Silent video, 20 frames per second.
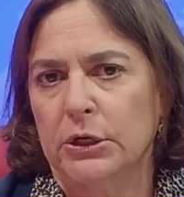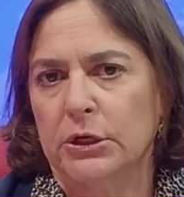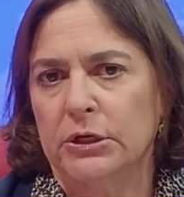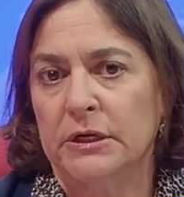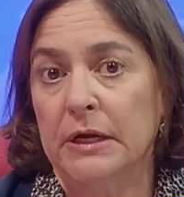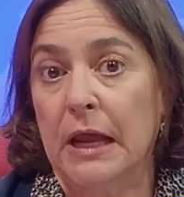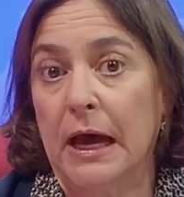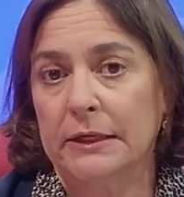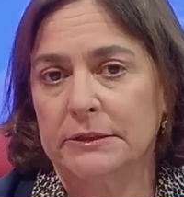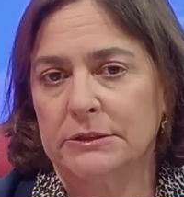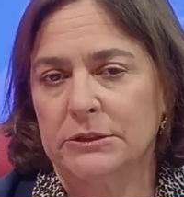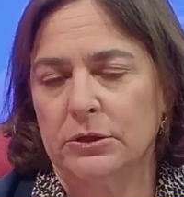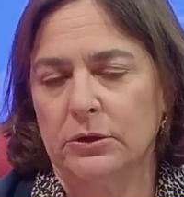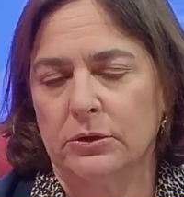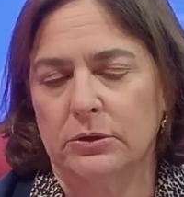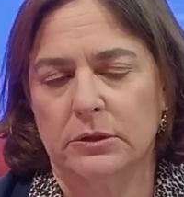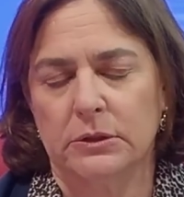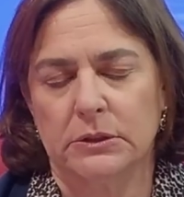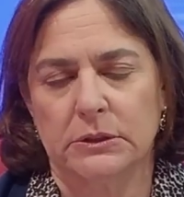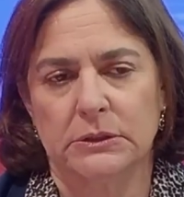not
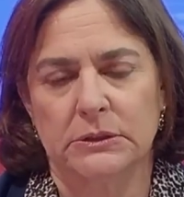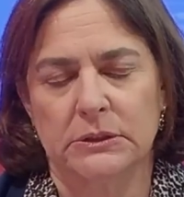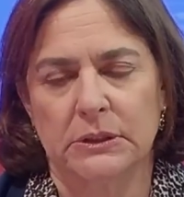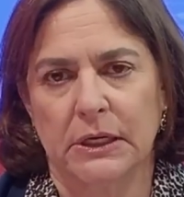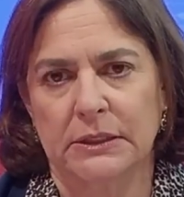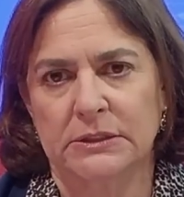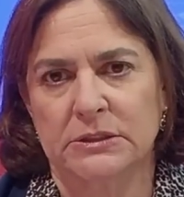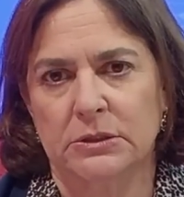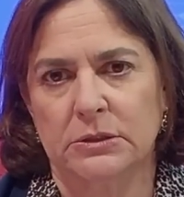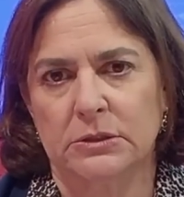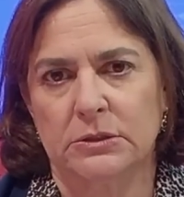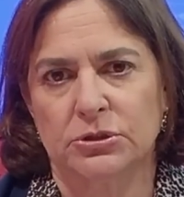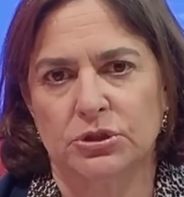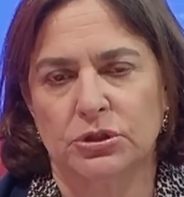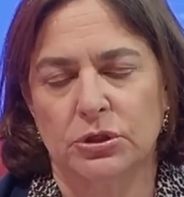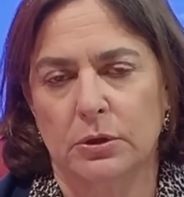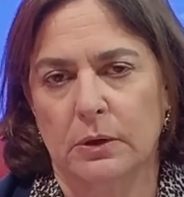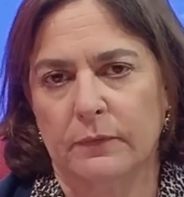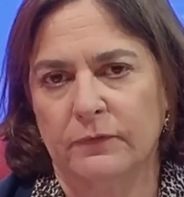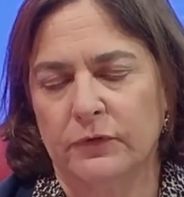to
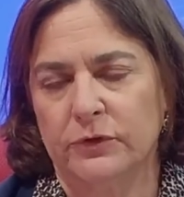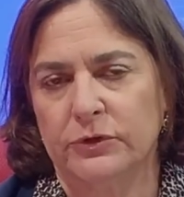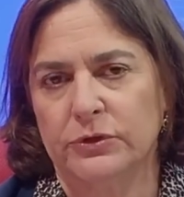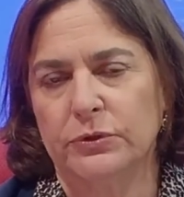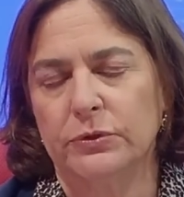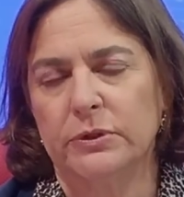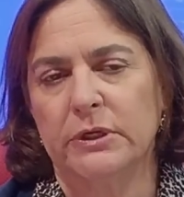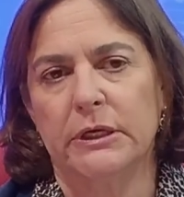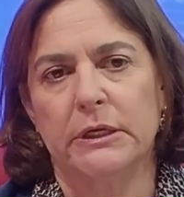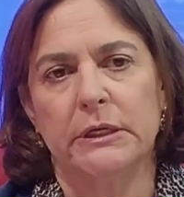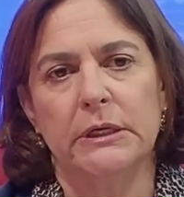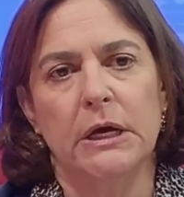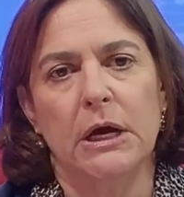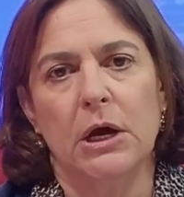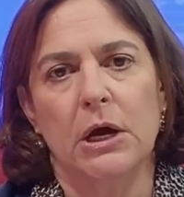show up for duty.